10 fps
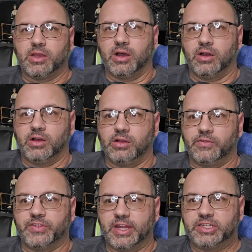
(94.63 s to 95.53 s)

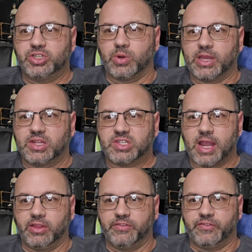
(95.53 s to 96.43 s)
of the 1928
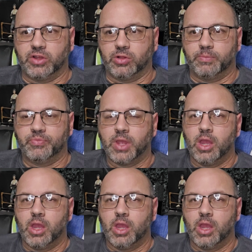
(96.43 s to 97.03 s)
silent film.